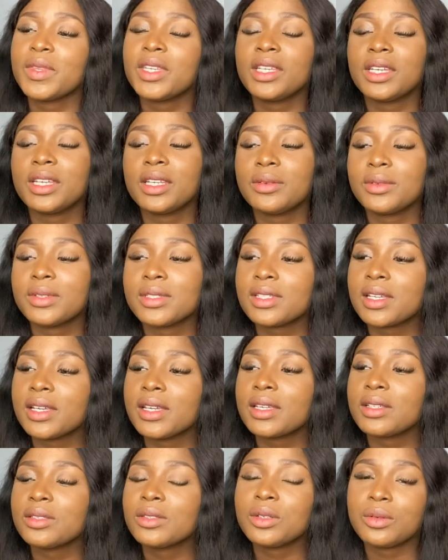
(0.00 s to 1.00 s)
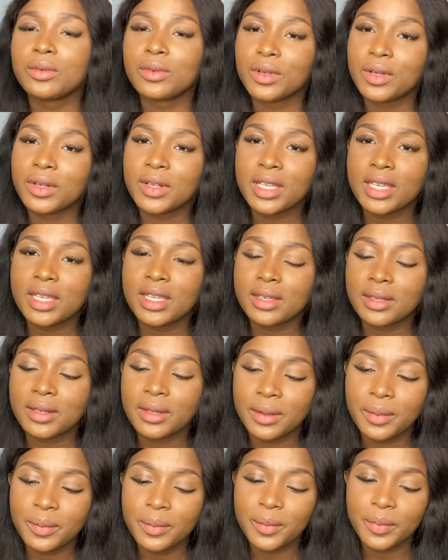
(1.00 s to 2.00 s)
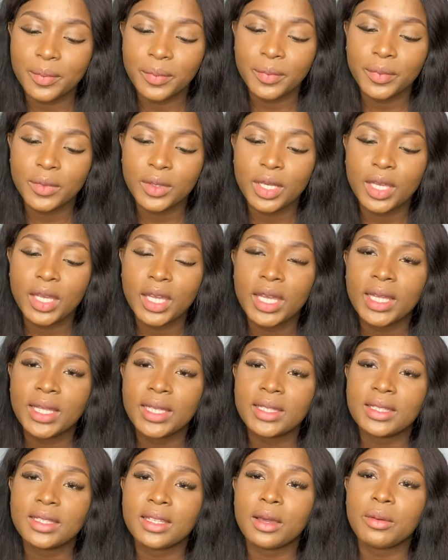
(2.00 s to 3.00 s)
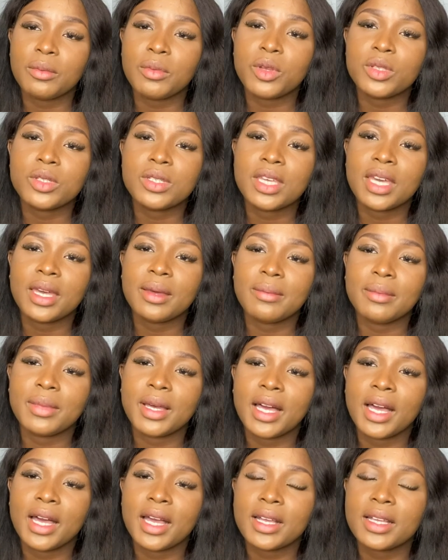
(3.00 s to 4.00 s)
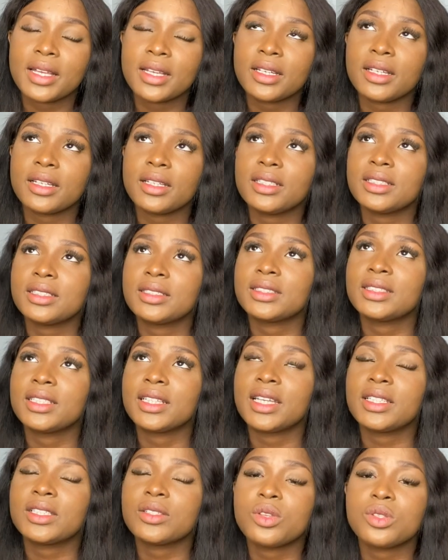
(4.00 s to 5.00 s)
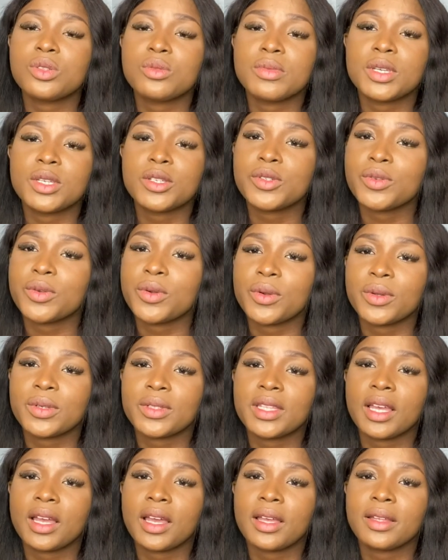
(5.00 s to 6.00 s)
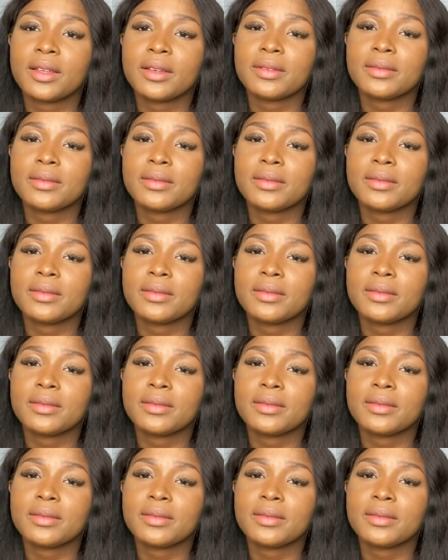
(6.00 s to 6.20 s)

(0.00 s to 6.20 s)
And he was like, don't worry, that I'm going to get back, that he's going to make sure that